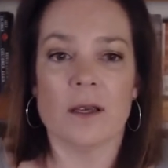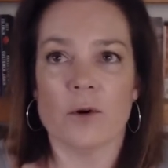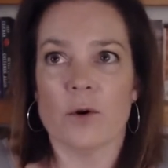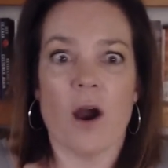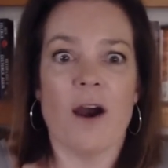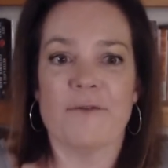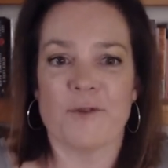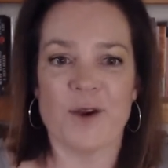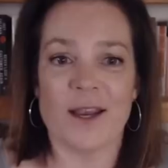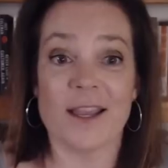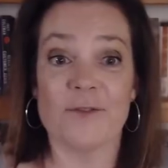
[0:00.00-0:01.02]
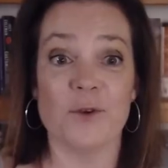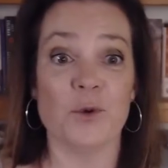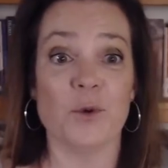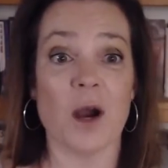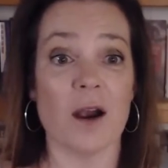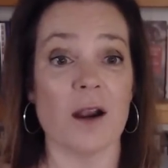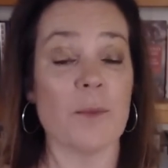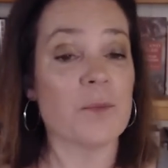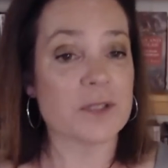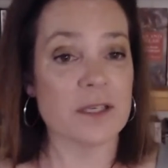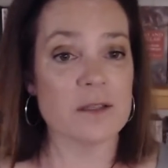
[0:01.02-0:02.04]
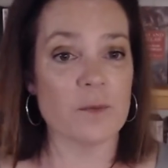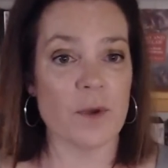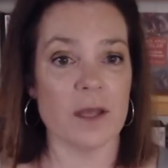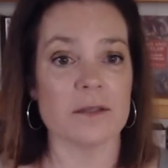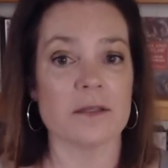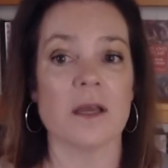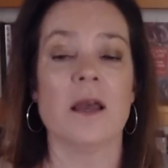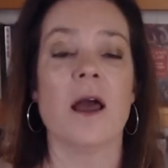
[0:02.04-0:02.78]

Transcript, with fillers: or offering if you are a participant